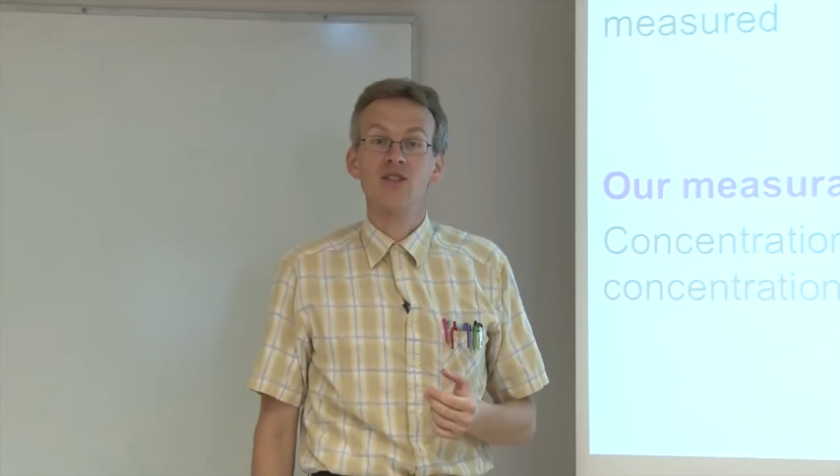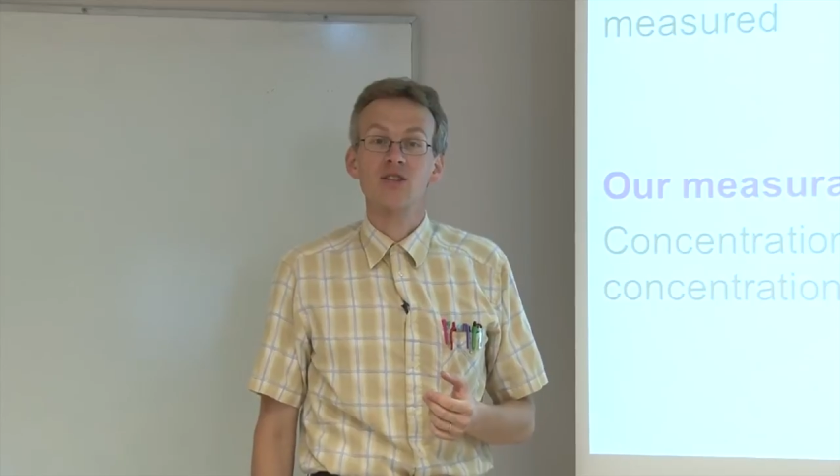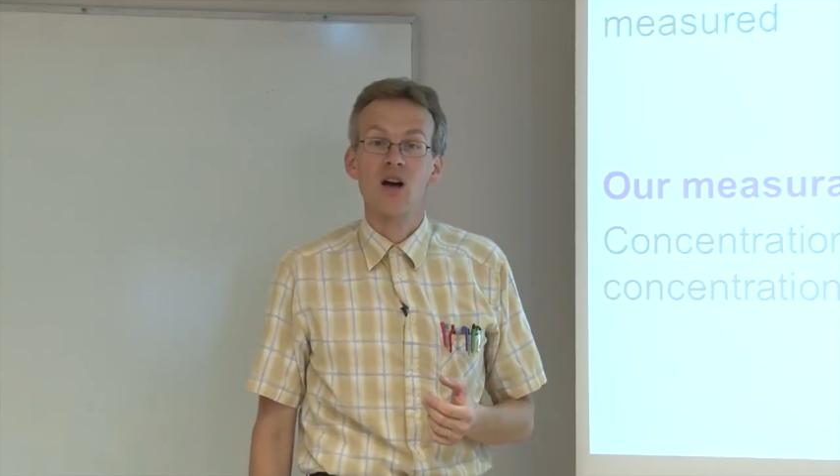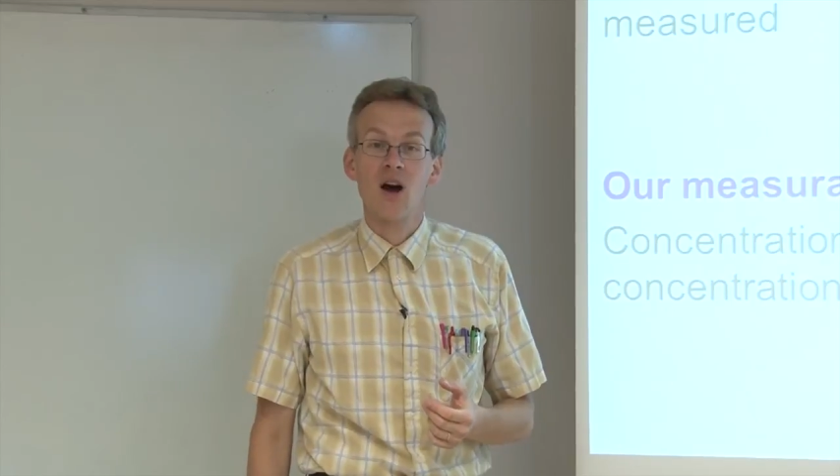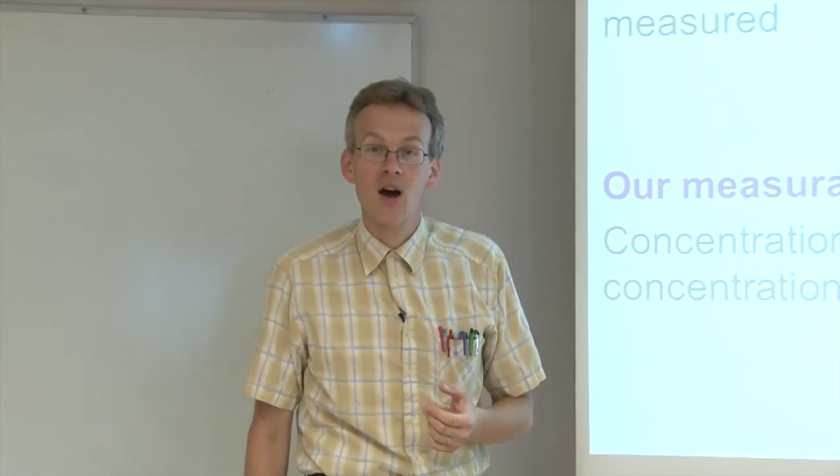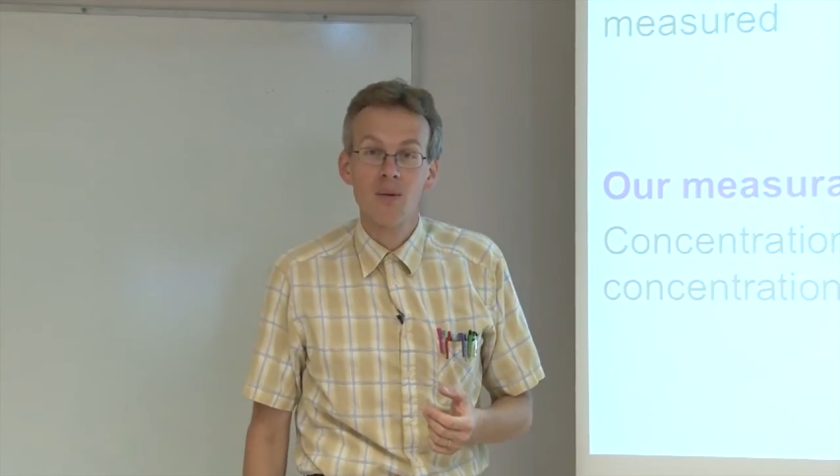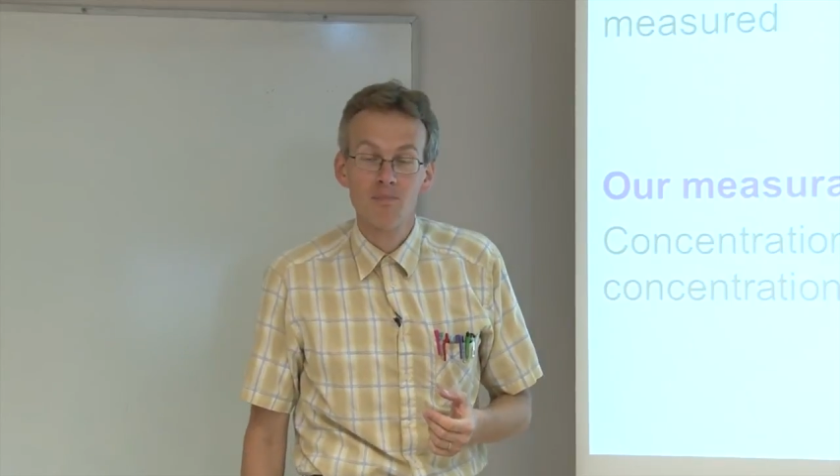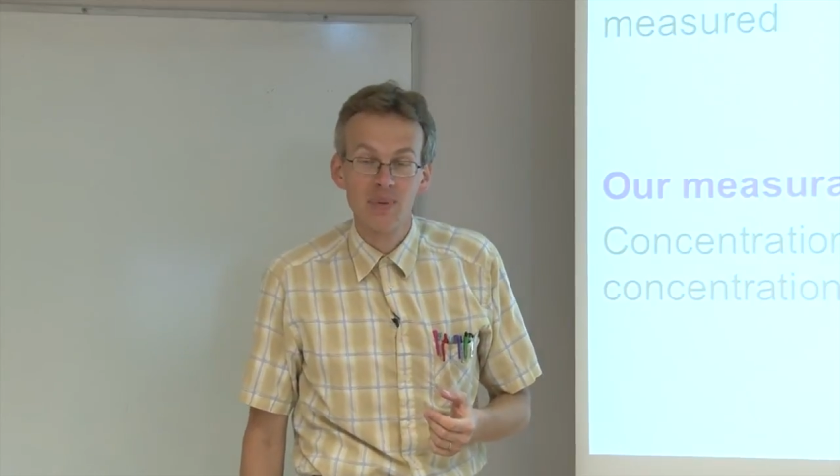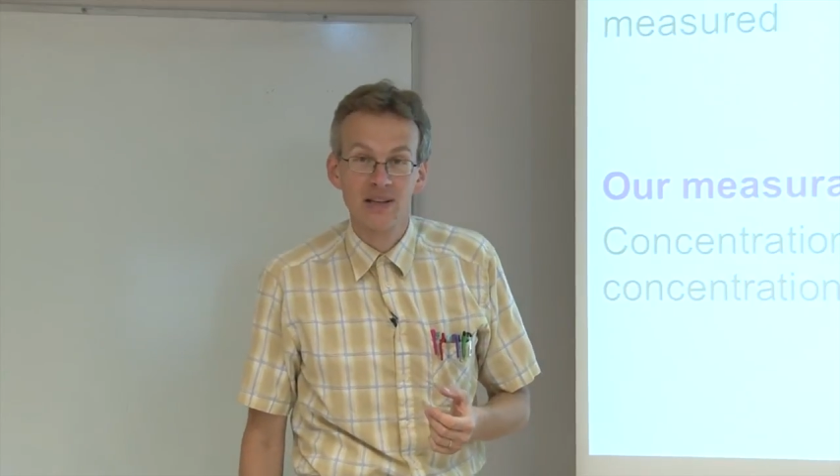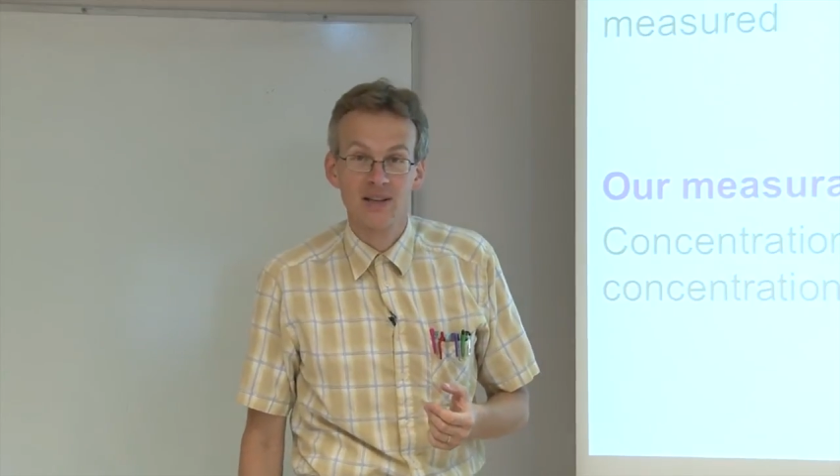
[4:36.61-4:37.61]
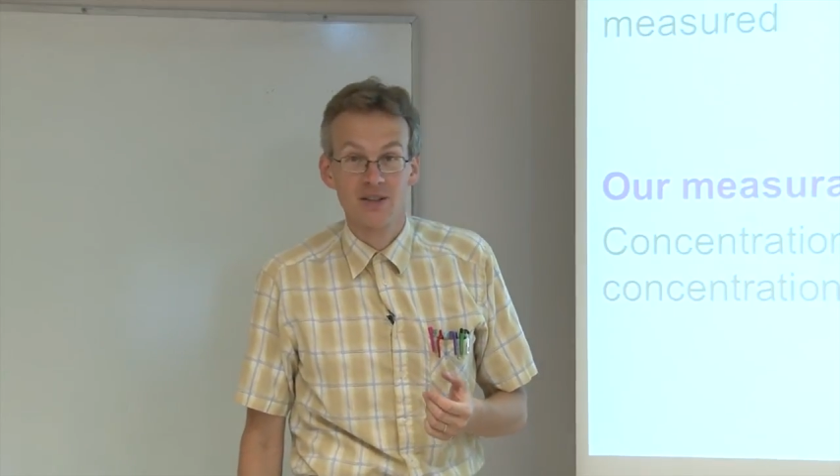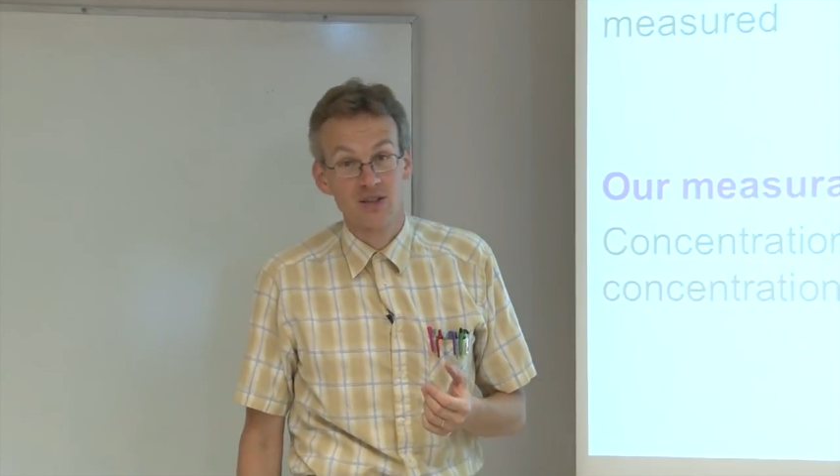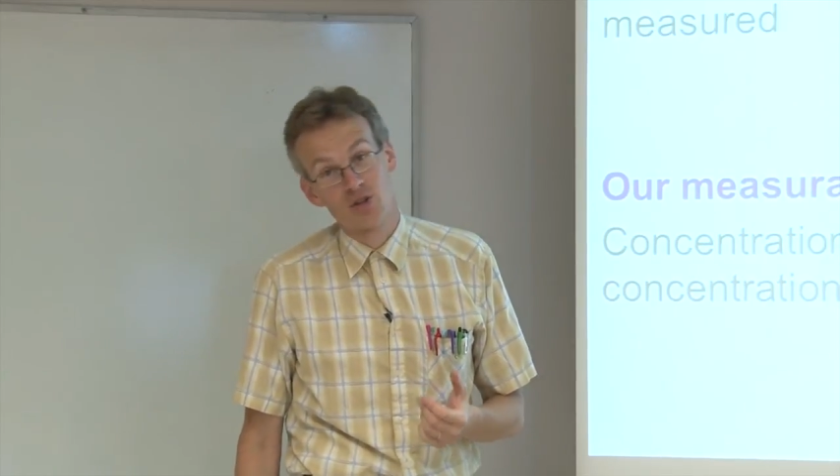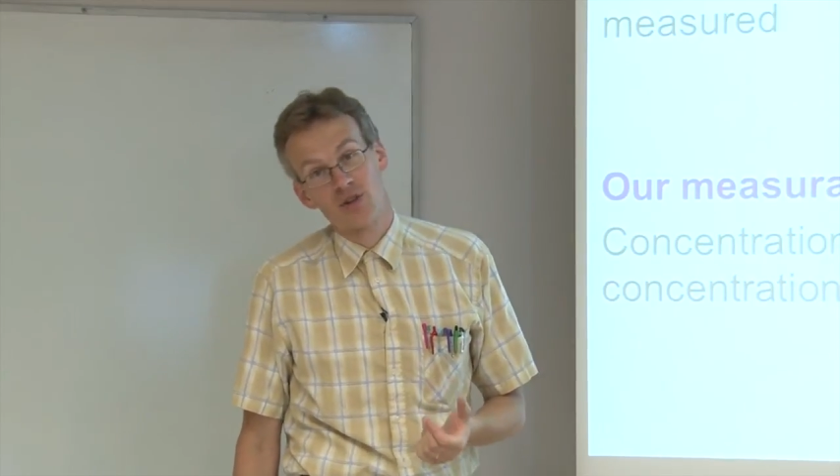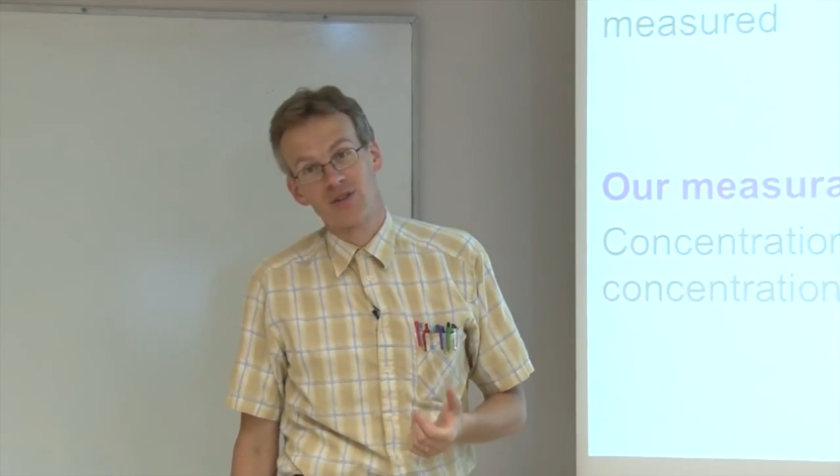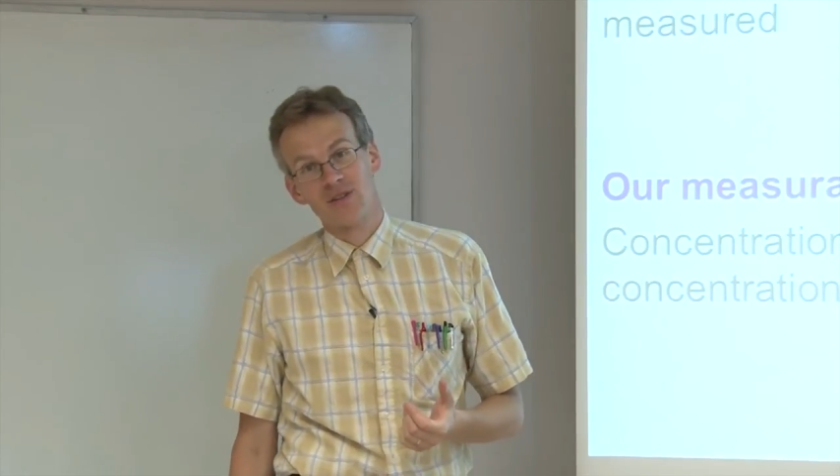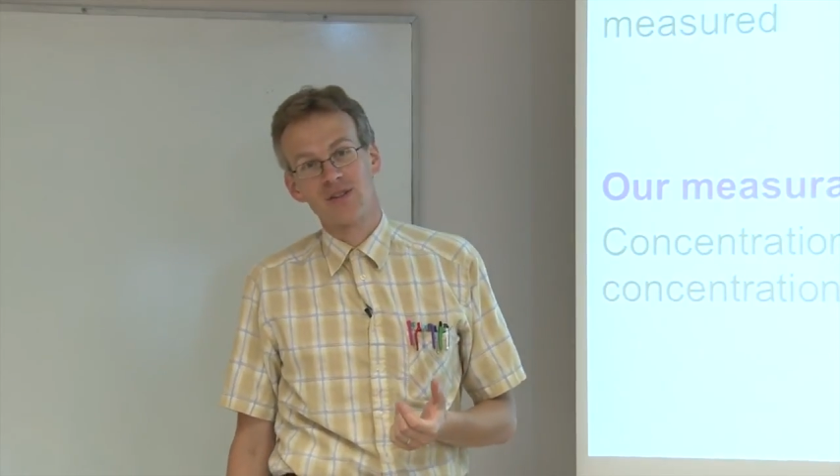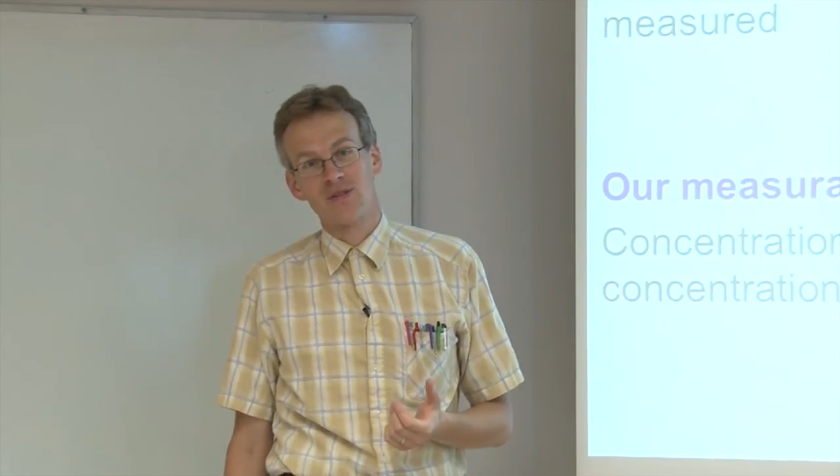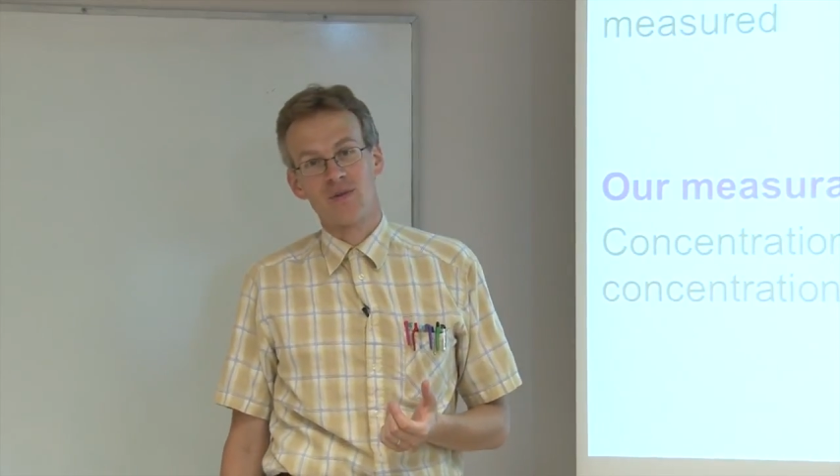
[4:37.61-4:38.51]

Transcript: sampling uncertainty